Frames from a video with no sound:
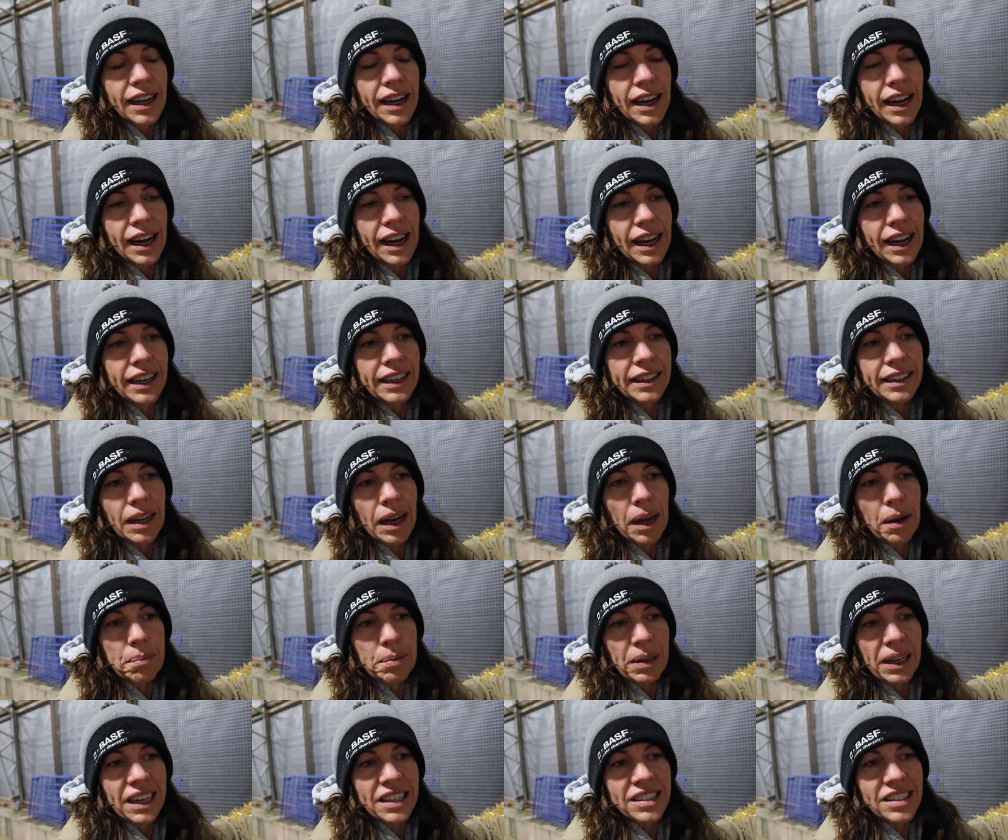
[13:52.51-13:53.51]
Now
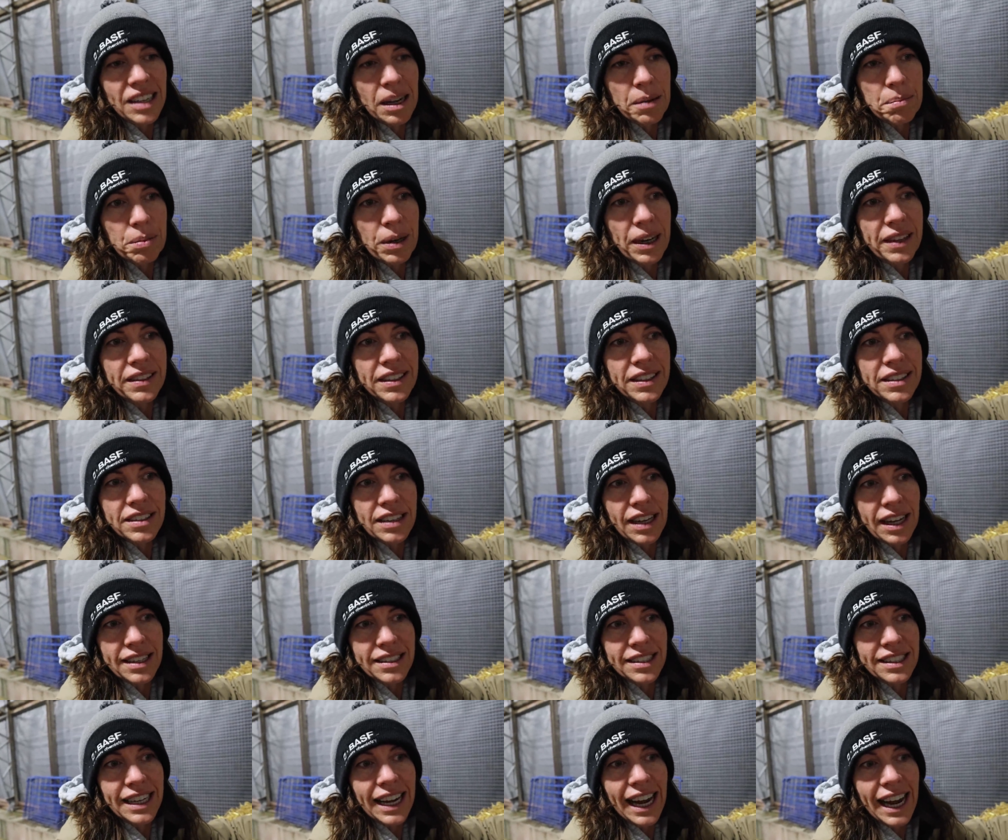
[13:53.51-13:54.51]
because I bred these
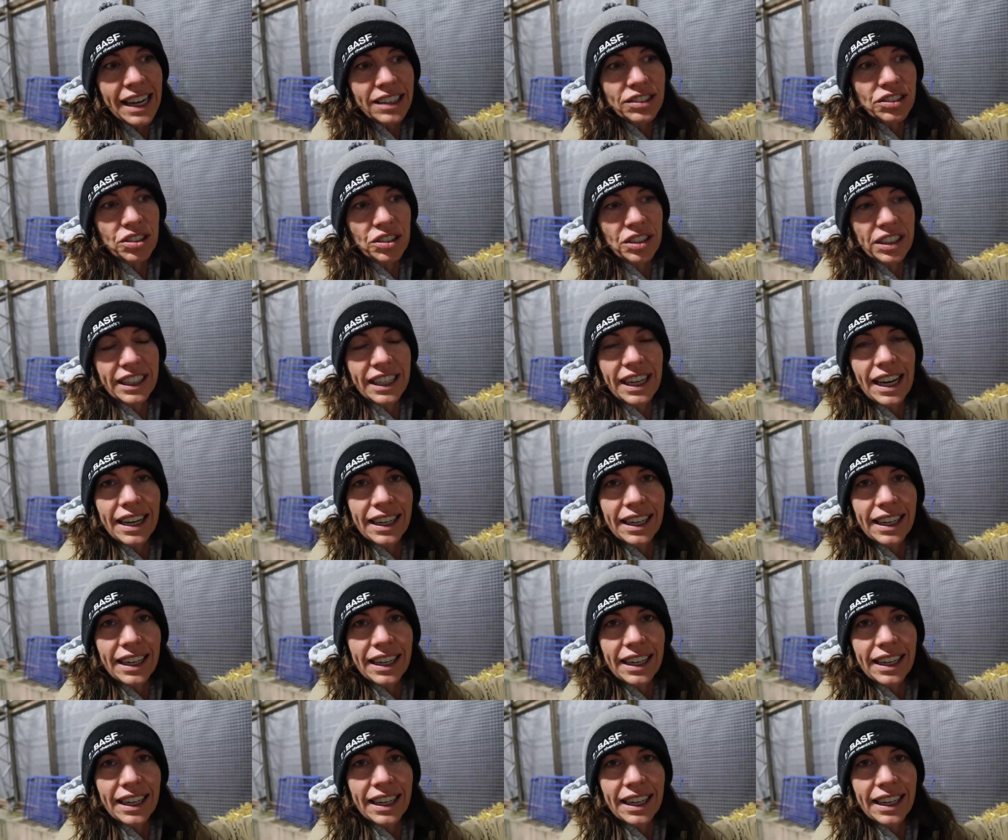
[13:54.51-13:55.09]
guys naturally,